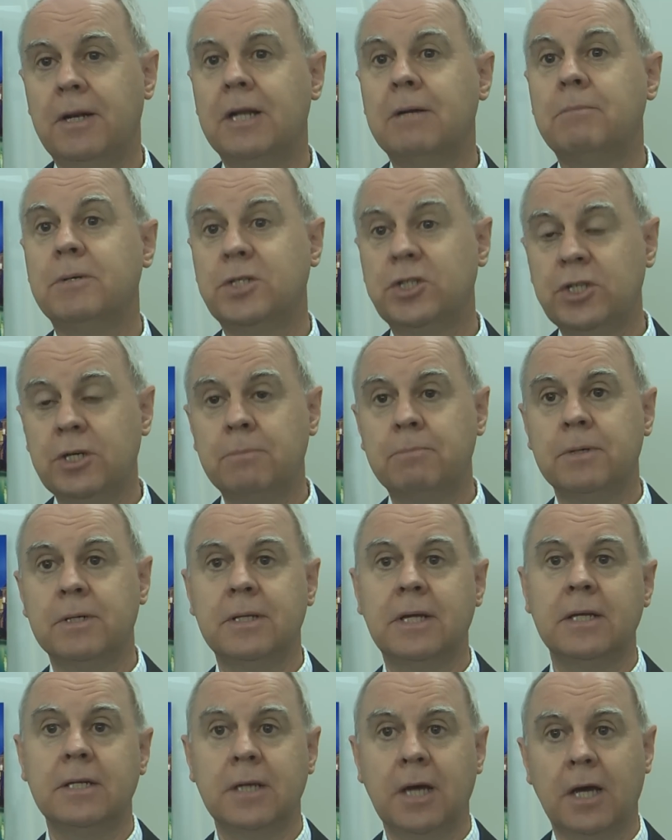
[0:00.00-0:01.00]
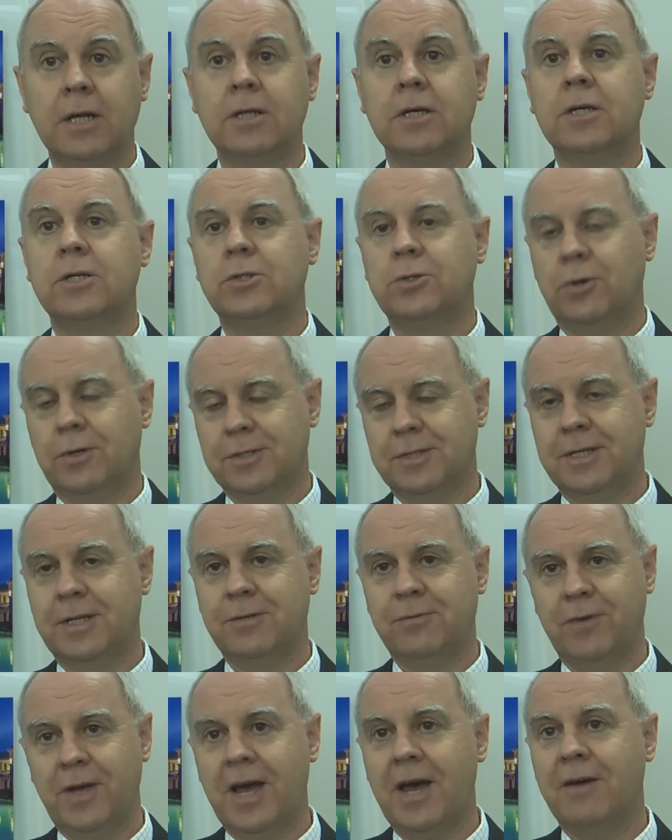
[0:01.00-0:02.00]
a little bit cheaper than the other resources
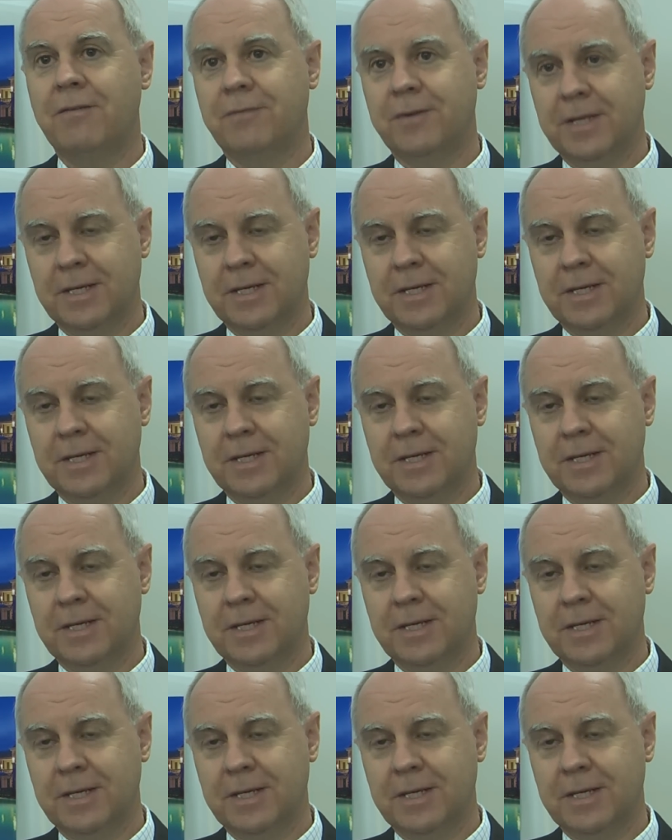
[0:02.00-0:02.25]
that we have.